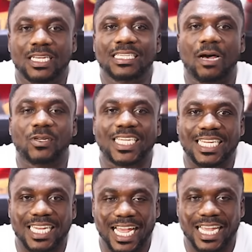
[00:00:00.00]
na mo
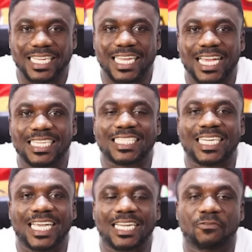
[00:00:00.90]
deadline eye
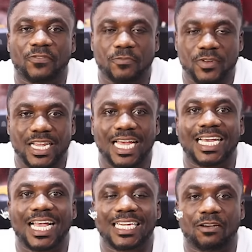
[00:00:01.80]
2nd February
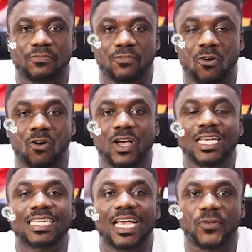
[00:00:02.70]
ene Ghana for
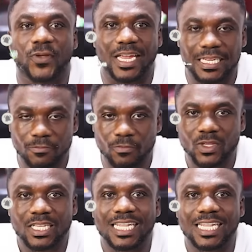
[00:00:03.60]
ye hwe nim